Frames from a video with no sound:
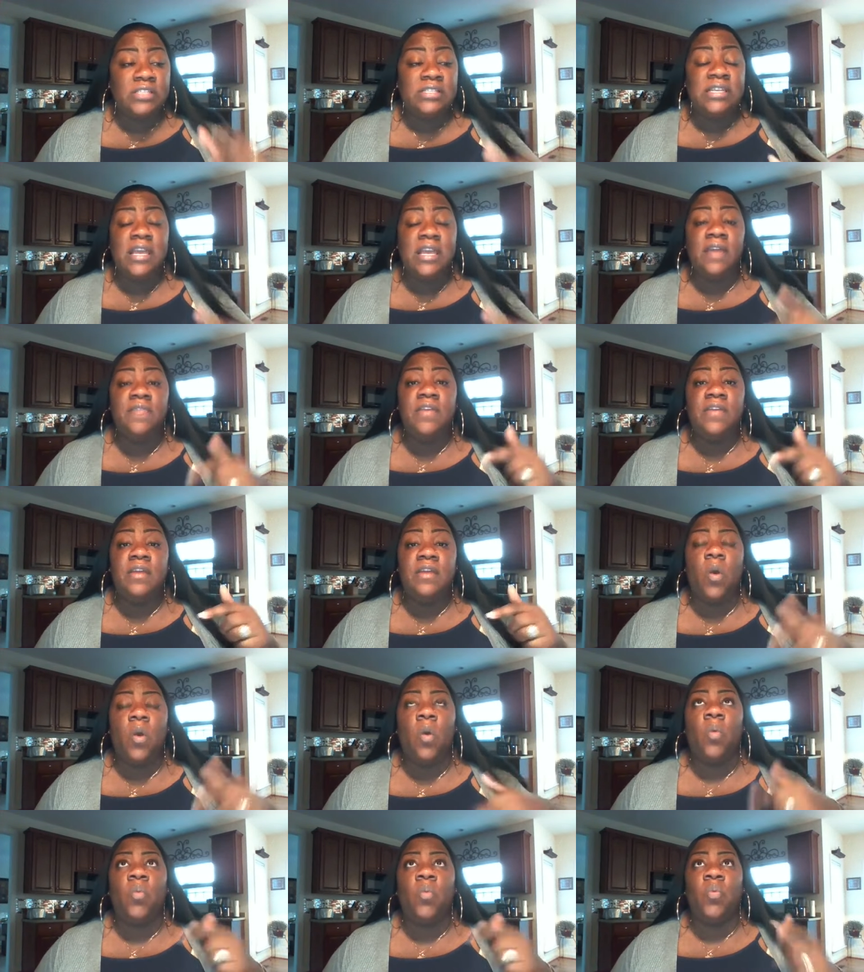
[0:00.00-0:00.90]
given
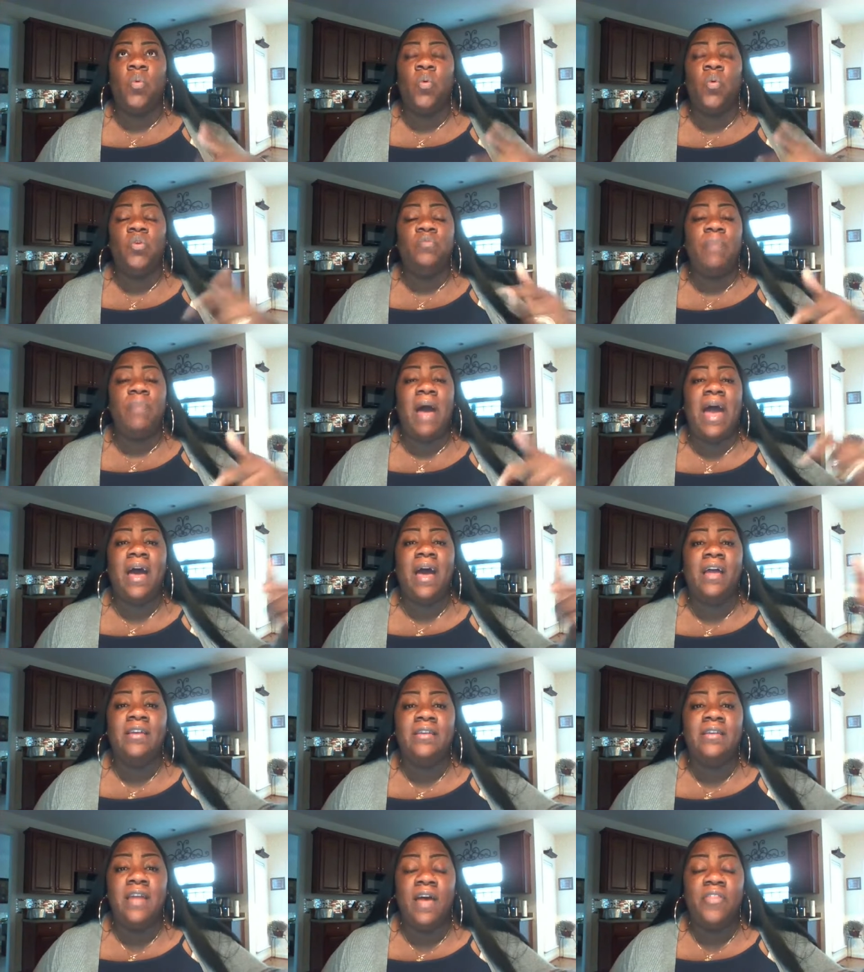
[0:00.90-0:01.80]
or ruled by
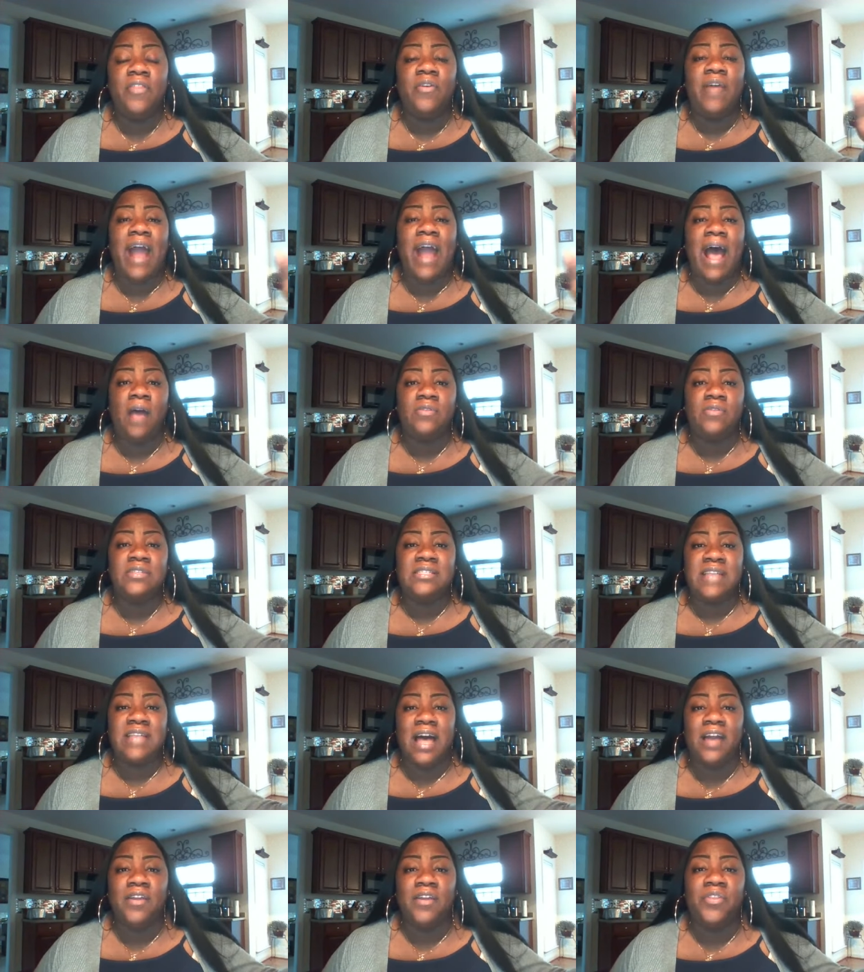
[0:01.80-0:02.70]
another
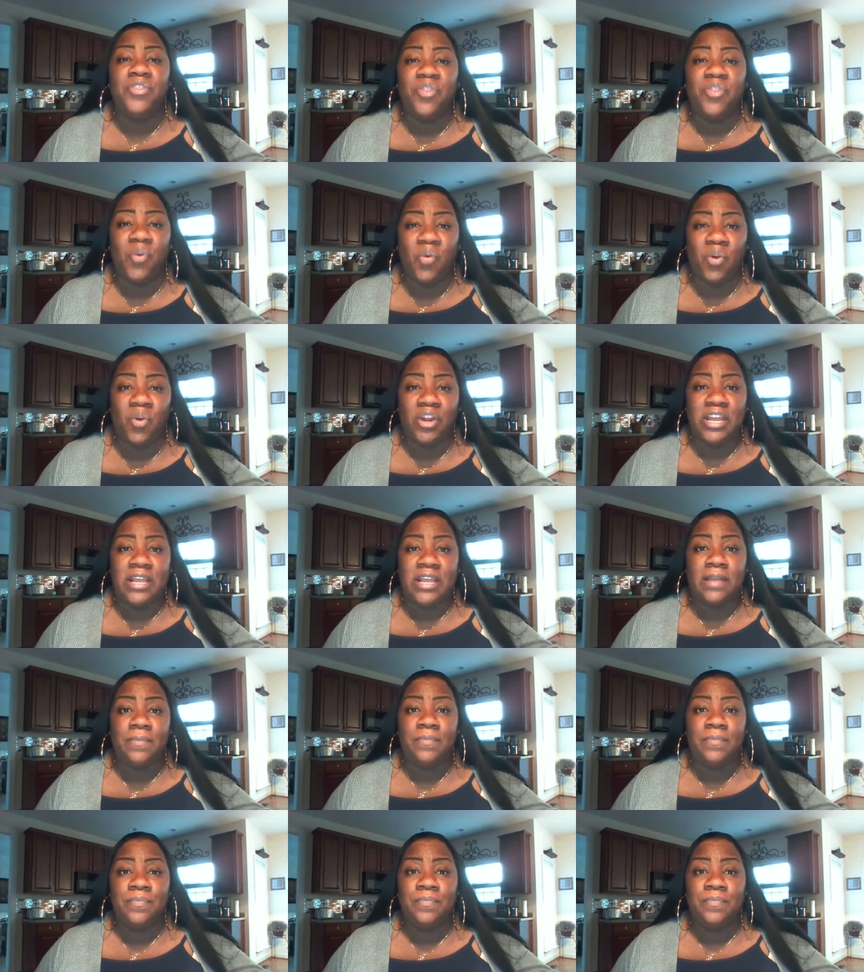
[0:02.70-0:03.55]
outside authority.